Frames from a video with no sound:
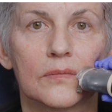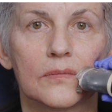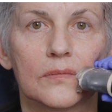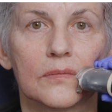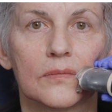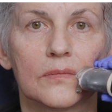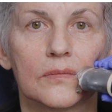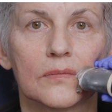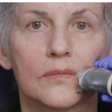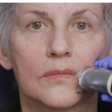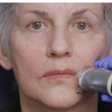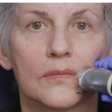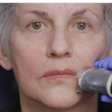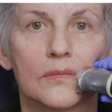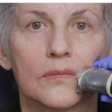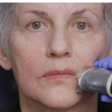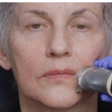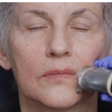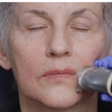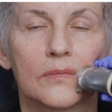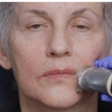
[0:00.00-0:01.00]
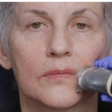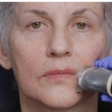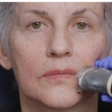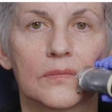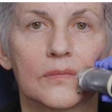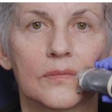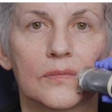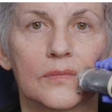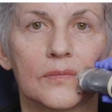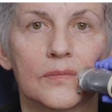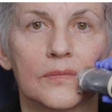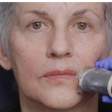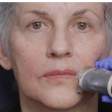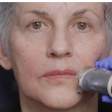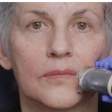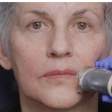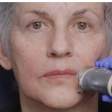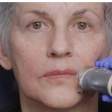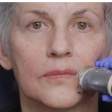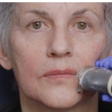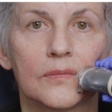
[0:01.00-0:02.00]

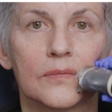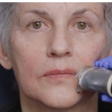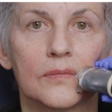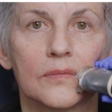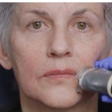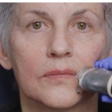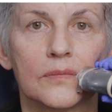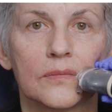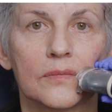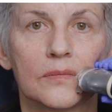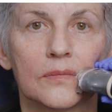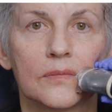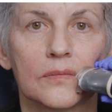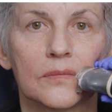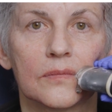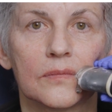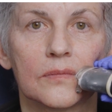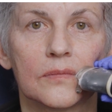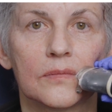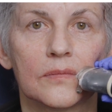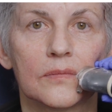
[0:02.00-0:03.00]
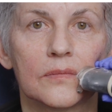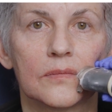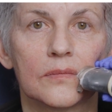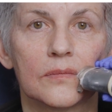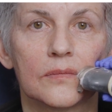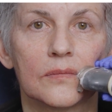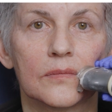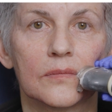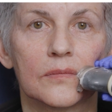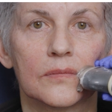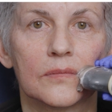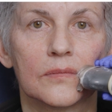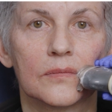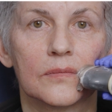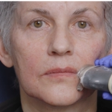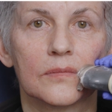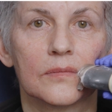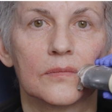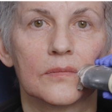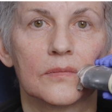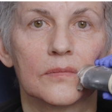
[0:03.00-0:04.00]

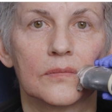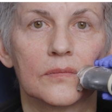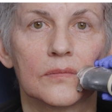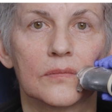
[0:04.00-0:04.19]
Nobody speaks.